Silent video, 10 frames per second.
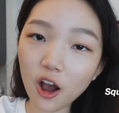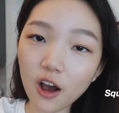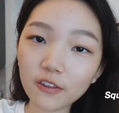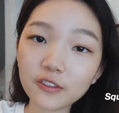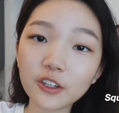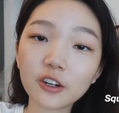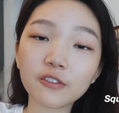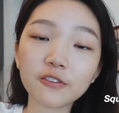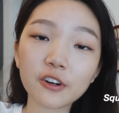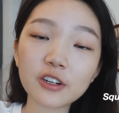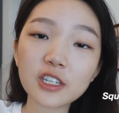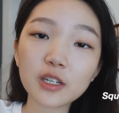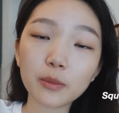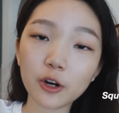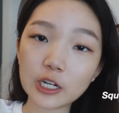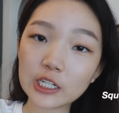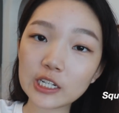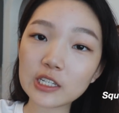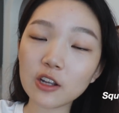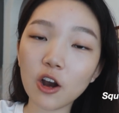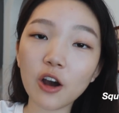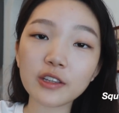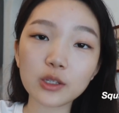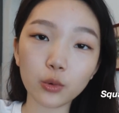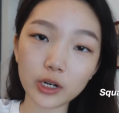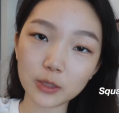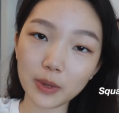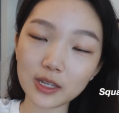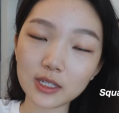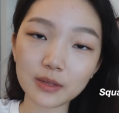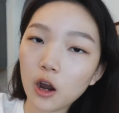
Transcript: off your first purchase on Squarespace.